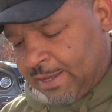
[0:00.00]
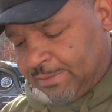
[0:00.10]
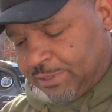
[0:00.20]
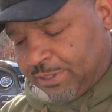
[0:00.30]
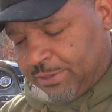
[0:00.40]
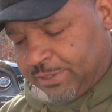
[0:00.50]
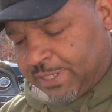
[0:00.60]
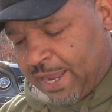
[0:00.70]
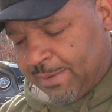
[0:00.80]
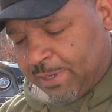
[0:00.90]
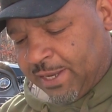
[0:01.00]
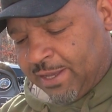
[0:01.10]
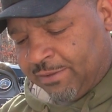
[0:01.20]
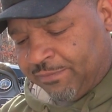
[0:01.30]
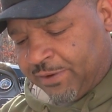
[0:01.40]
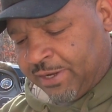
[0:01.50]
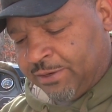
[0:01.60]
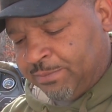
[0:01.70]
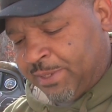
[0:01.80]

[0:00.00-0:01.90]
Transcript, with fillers: I'm just going to tie them together for they don't